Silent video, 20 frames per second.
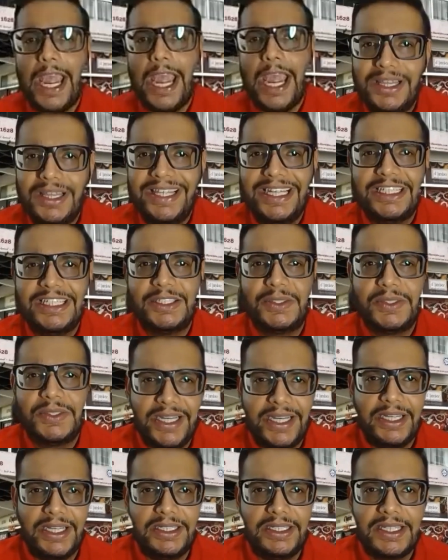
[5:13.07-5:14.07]
these
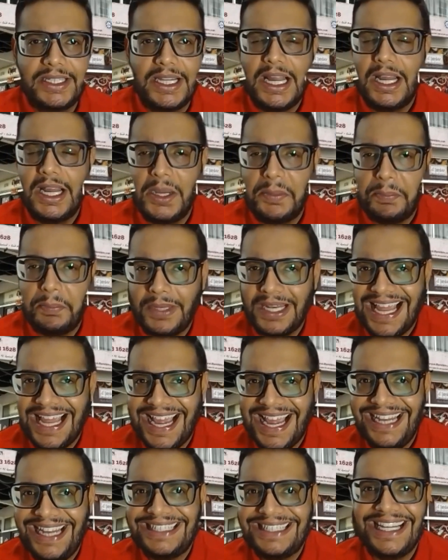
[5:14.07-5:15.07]
traits
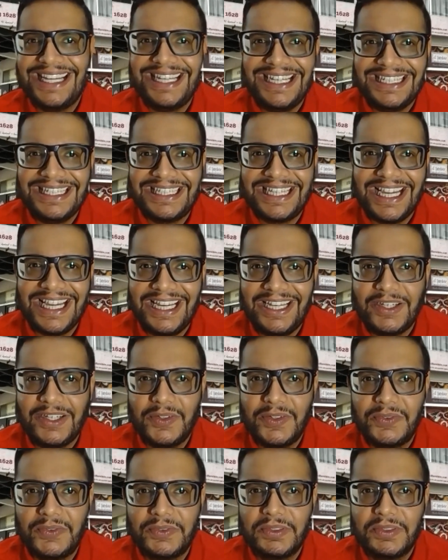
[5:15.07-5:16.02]
applies at this kind of